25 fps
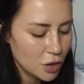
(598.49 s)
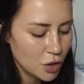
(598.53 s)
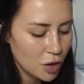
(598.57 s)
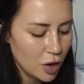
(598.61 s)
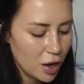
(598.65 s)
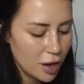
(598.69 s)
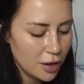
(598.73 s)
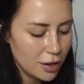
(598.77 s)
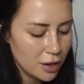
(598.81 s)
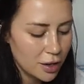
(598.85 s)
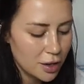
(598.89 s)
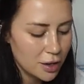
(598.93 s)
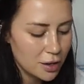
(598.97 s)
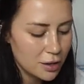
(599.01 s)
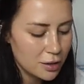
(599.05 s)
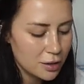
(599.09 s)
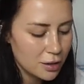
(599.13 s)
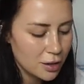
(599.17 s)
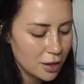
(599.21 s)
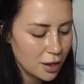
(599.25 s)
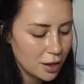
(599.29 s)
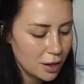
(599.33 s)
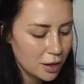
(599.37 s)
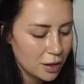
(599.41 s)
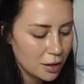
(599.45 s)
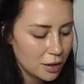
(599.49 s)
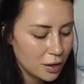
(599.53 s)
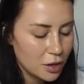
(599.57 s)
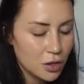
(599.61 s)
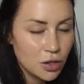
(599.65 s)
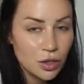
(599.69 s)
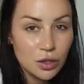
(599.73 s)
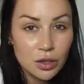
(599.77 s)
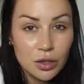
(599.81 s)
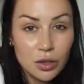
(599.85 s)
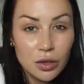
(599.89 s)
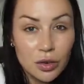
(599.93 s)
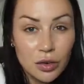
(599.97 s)
try these in
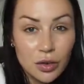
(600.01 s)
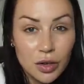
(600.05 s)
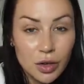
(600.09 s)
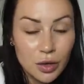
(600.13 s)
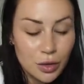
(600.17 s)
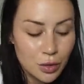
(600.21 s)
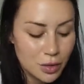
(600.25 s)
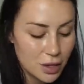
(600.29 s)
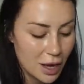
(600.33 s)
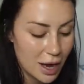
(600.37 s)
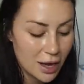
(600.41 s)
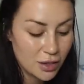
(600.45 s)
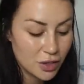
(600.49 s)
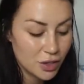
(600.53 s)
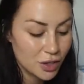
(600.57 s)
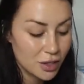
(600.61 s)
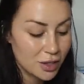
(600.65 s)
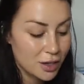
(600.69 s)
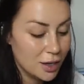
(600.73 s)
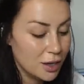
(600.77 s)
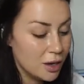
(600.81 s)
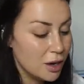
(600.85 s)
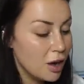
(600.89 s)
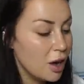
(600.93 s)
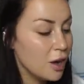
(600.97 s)
tutorials and just in